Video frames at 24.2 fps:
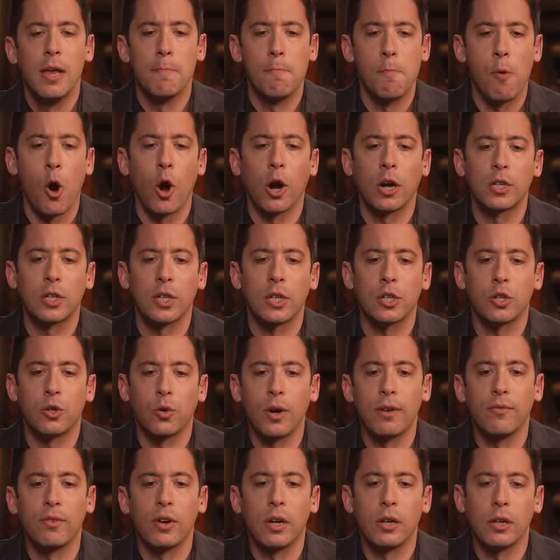Marxist or
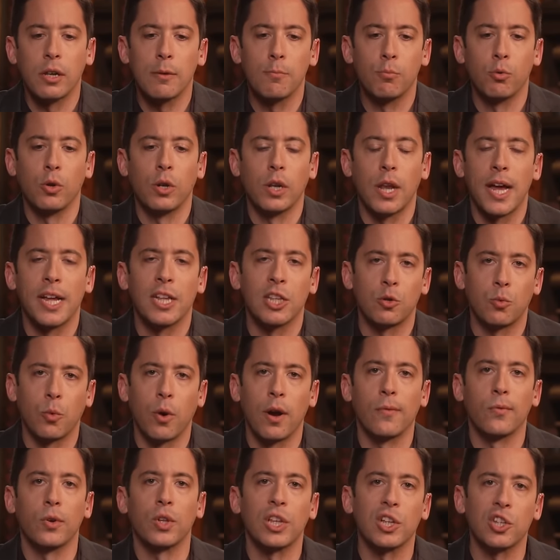even a liberal lens where
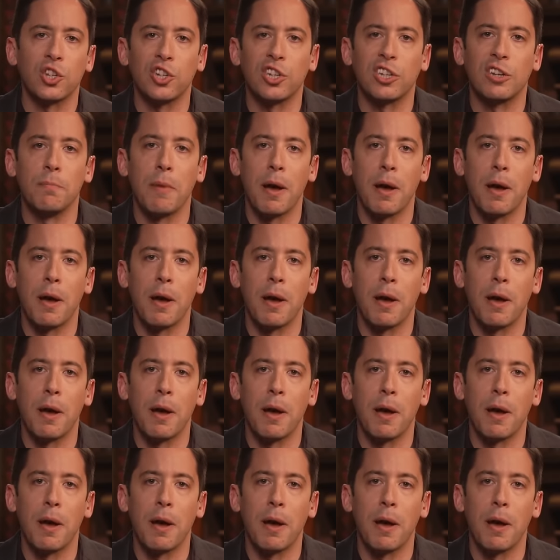everything's just